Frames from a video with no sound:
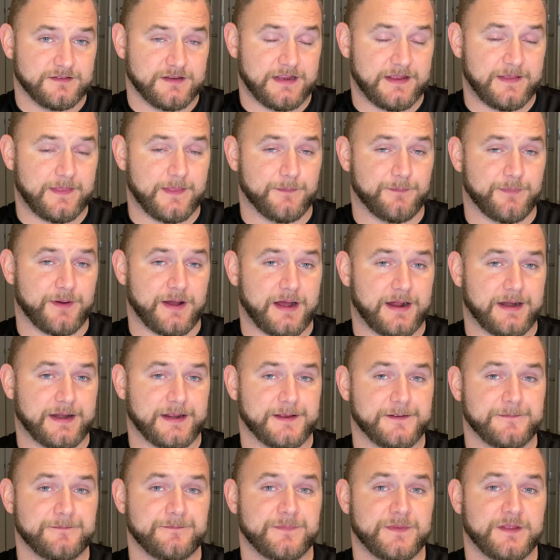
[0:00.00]
in the
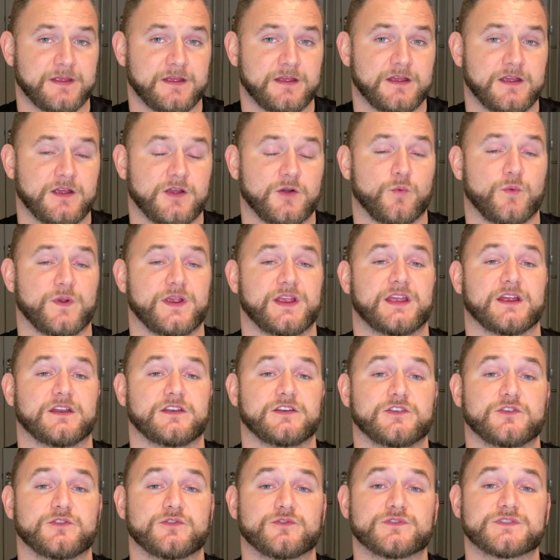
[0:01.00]
body, we
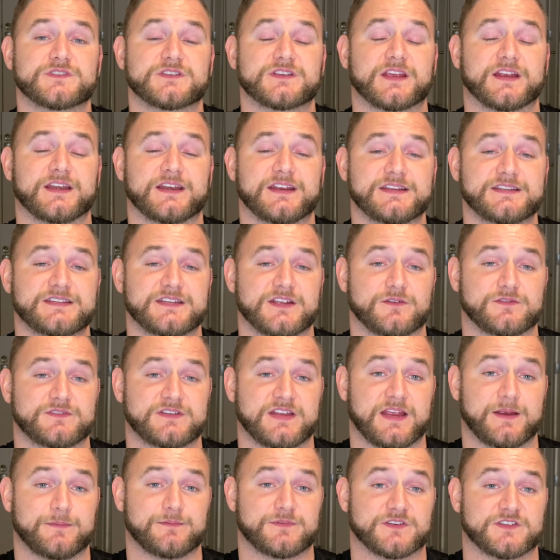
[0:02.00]
can use kinesio
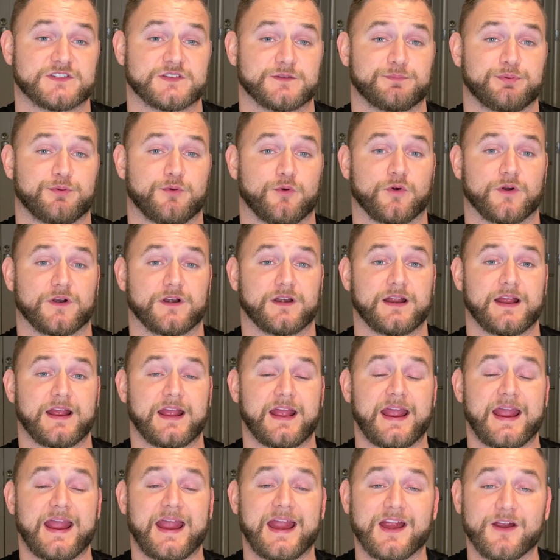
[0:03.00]
tape to support
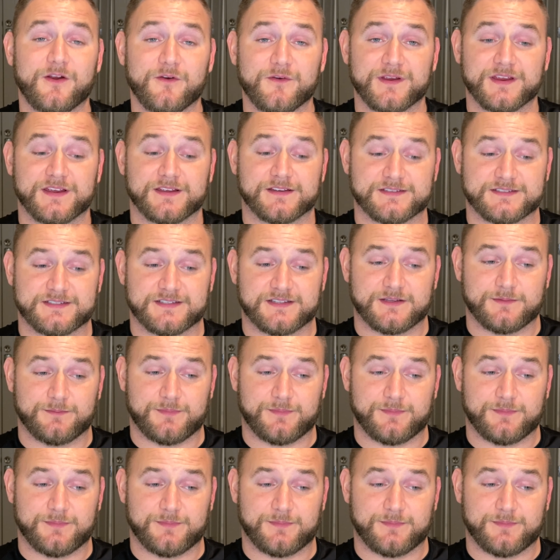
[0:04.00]
areas in the